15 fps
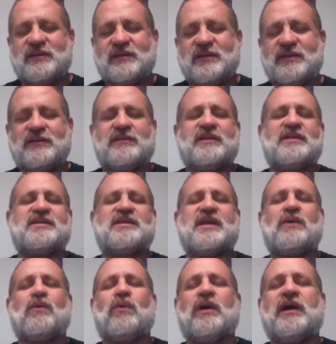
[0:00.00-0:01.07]
You can say
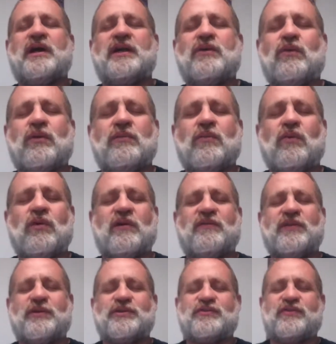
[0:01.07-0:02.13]
one or more
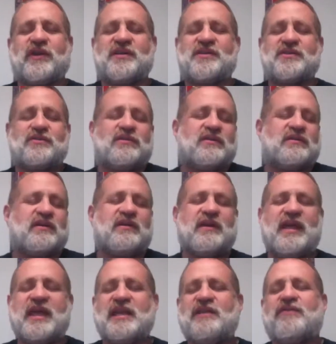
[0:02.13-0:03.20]
of those phrases, or
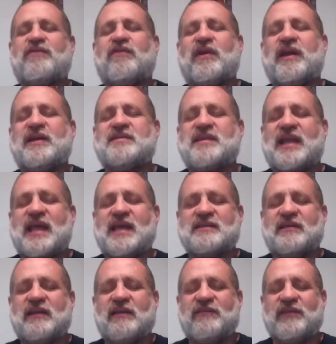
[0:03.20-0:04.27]
any phrase that has a
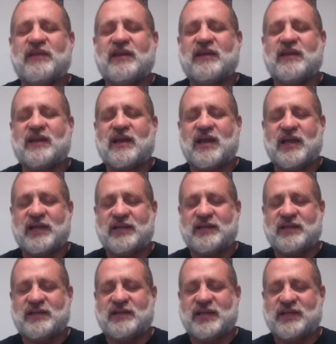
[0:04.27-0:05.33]
loving and a kind
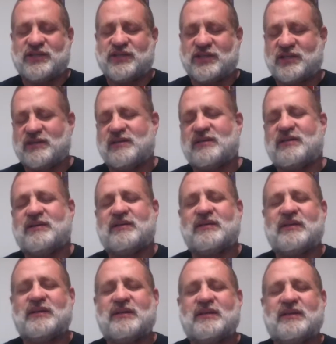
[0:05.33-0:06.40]
intention
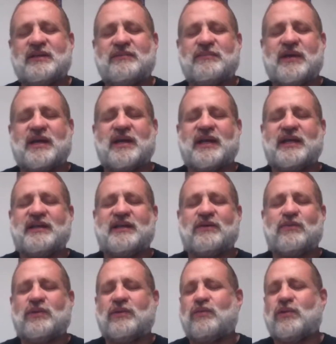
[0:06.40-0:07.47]
behind it
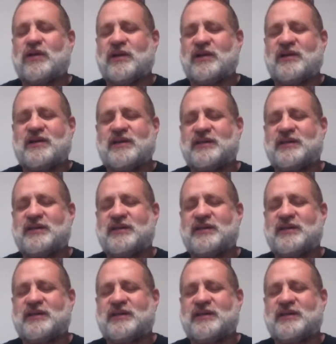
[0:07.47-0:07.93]
will work.